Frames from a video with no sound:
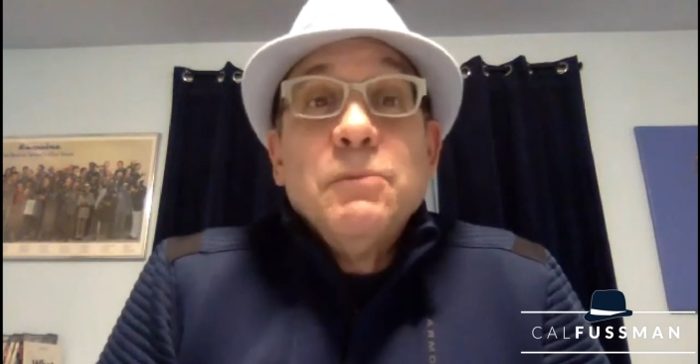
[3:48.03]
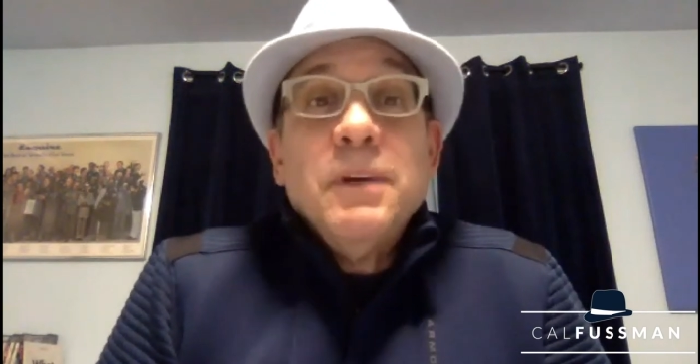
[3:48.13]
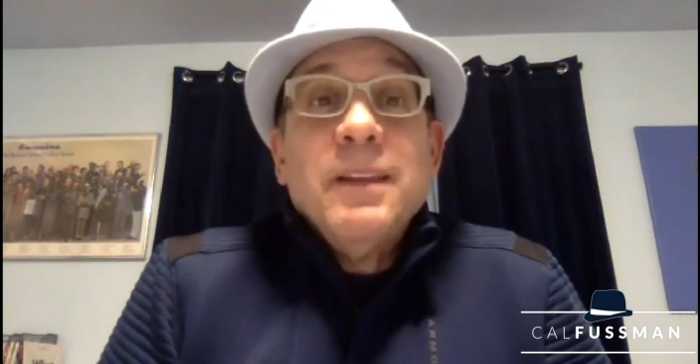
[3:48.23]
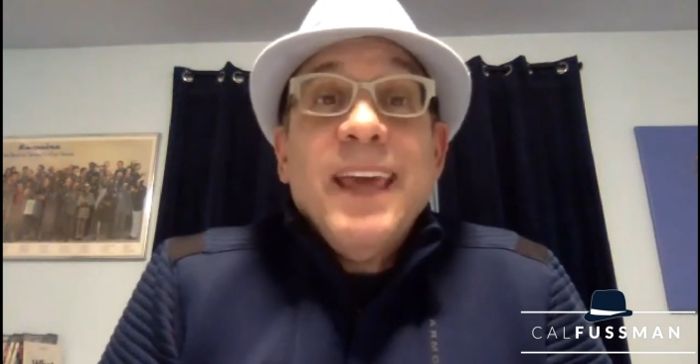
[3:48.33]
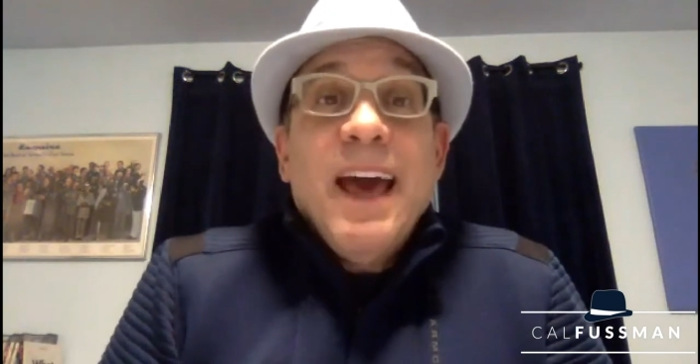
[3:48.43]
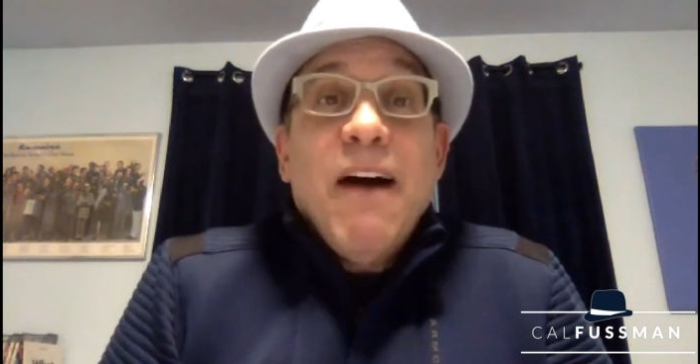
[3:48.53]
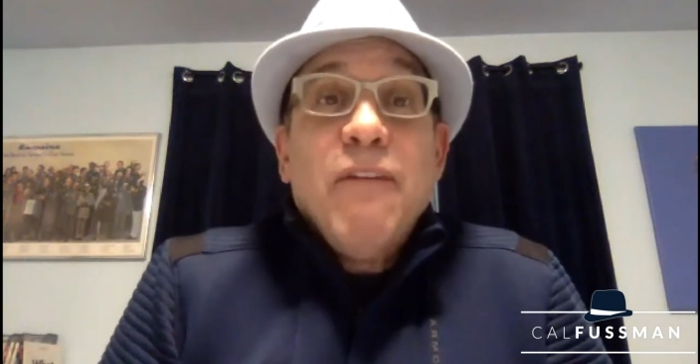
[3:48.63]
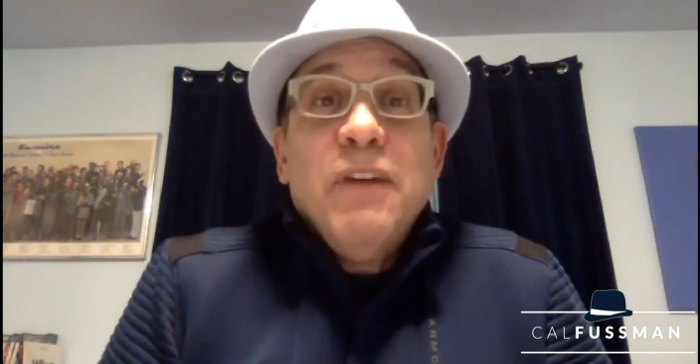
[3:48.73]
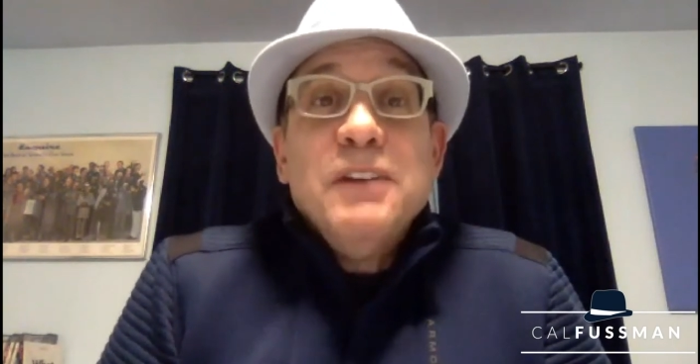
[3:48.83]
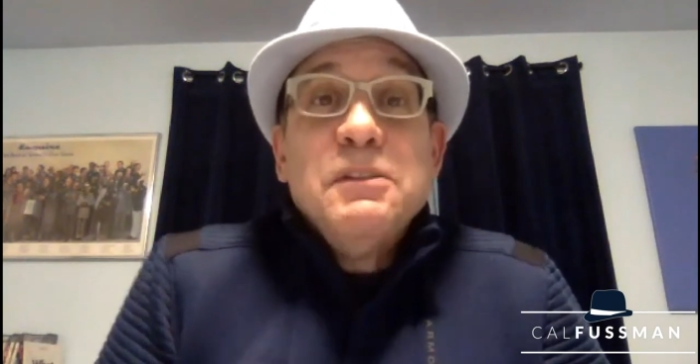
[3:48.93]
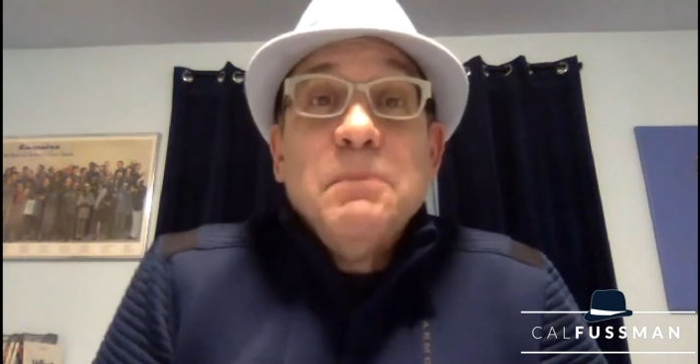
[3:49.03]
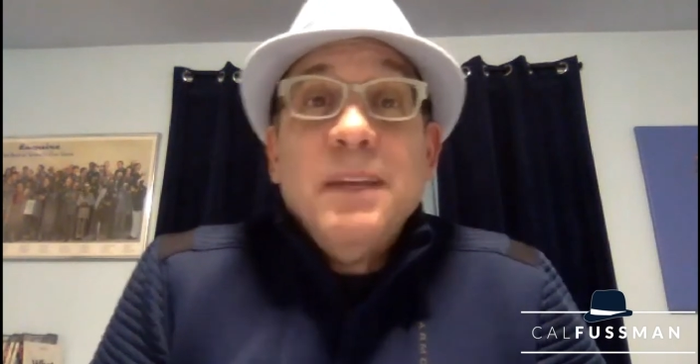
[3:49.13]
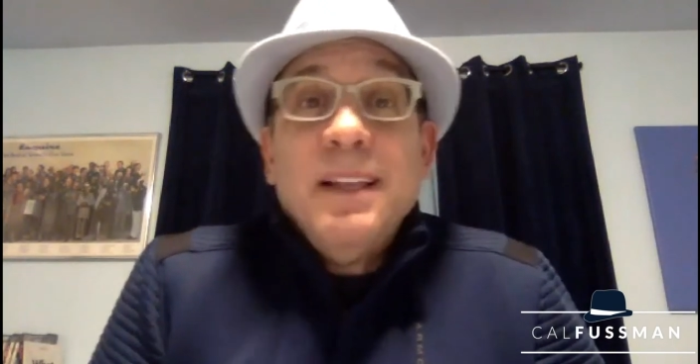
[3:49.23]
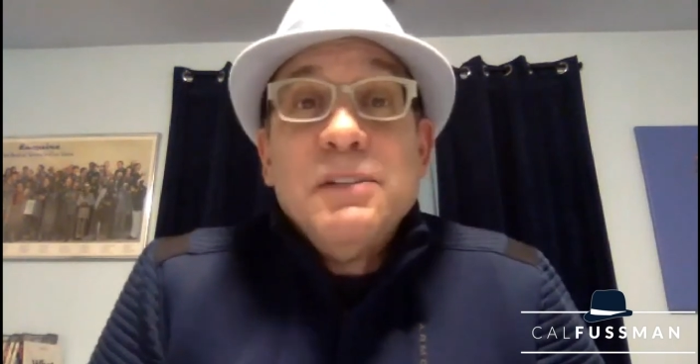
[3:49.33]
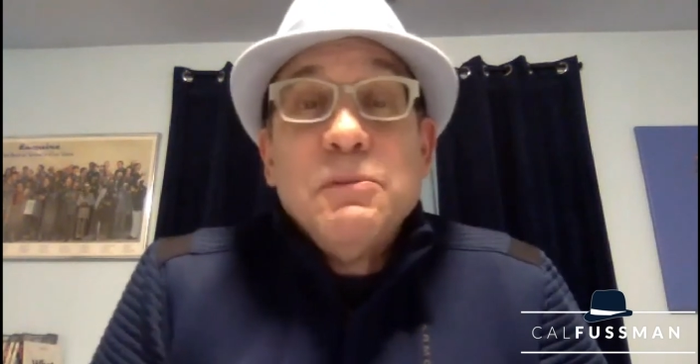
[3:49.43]
with Cal
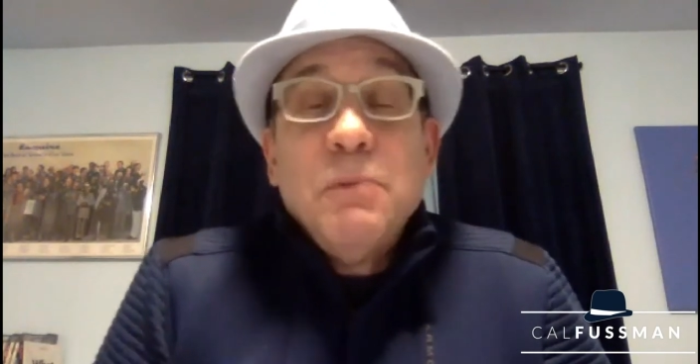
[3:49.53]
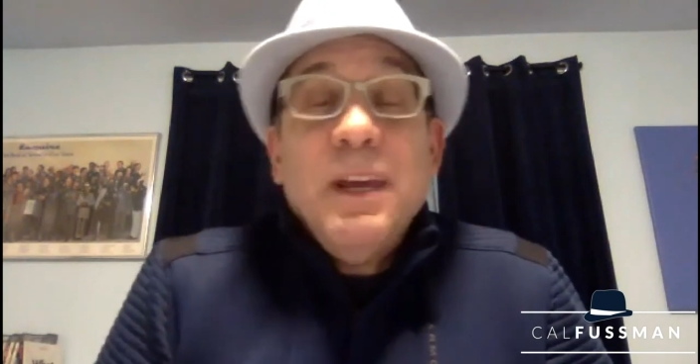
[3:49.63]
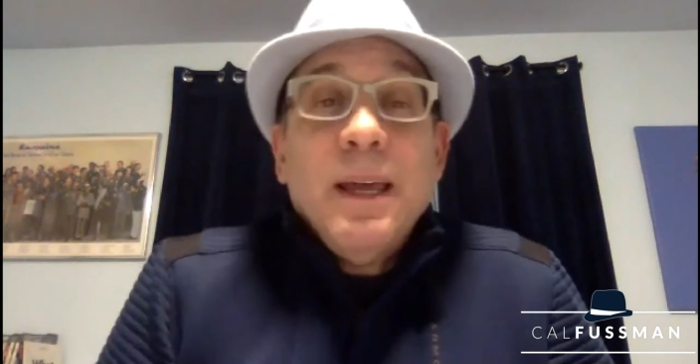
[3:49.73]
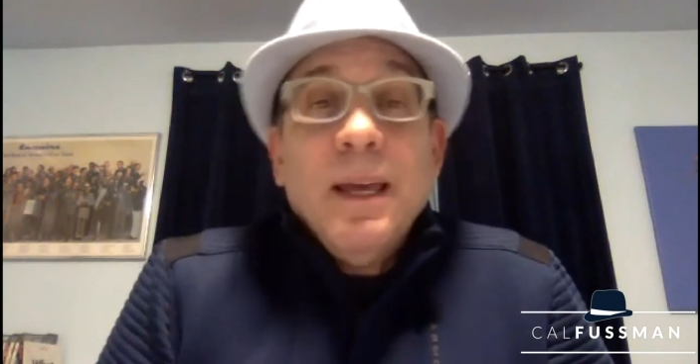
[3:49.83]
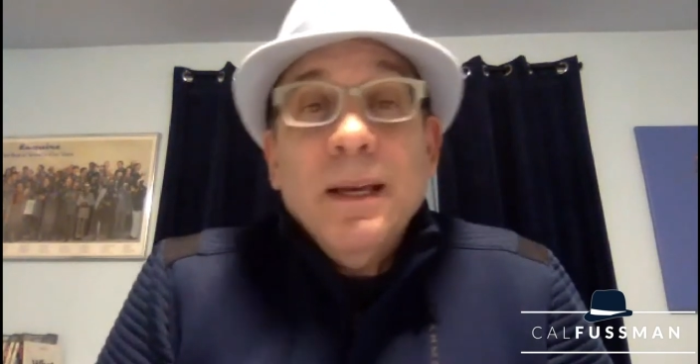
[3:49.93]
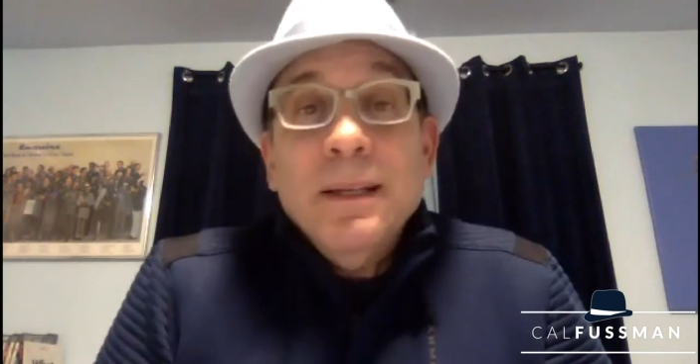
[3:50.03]
Fussman this week